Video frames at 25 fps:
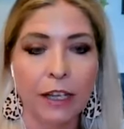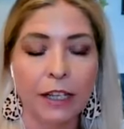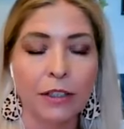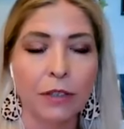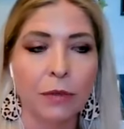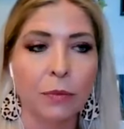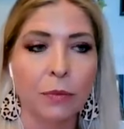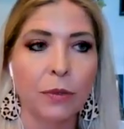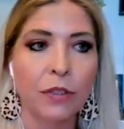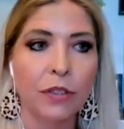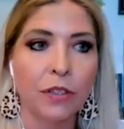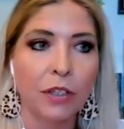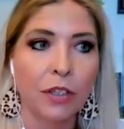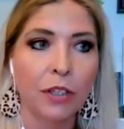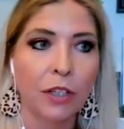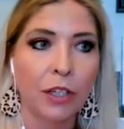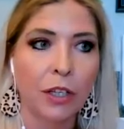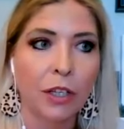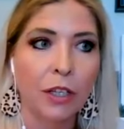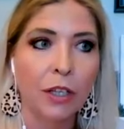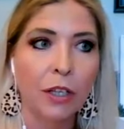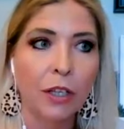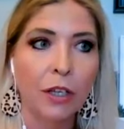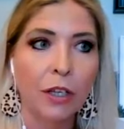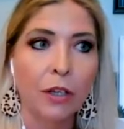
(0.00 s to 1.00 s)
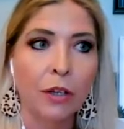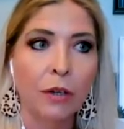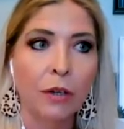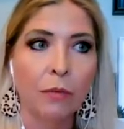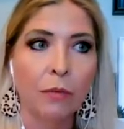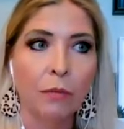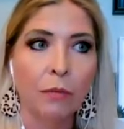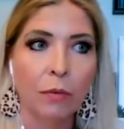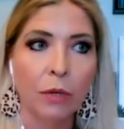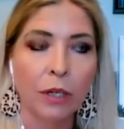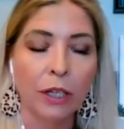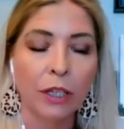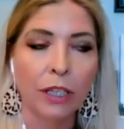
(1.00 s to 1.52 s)
That's what's going to
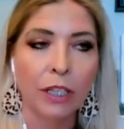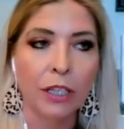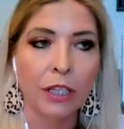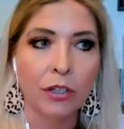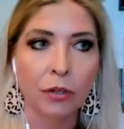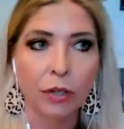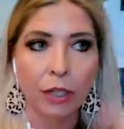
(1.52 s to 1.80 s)
really